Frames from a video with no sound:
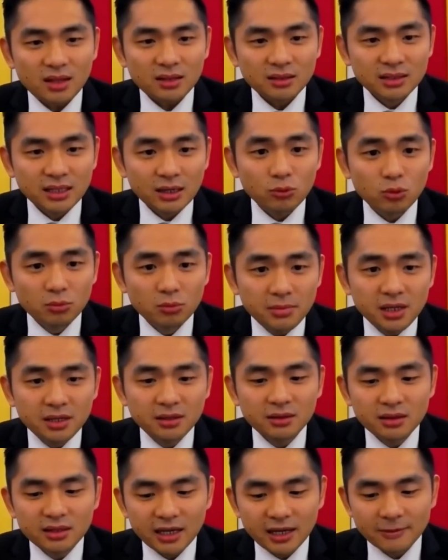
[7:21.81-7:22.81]
That would
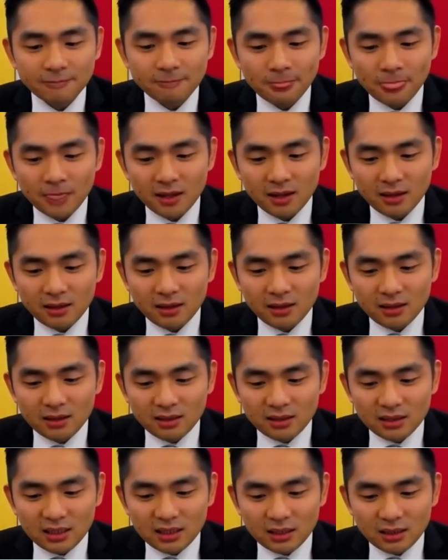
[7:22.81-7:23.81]
mean that
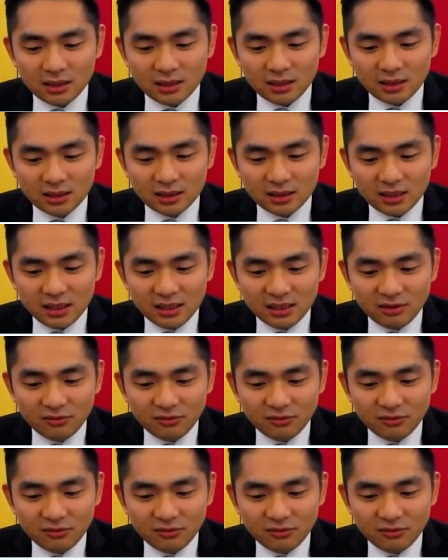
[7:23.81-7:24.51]
in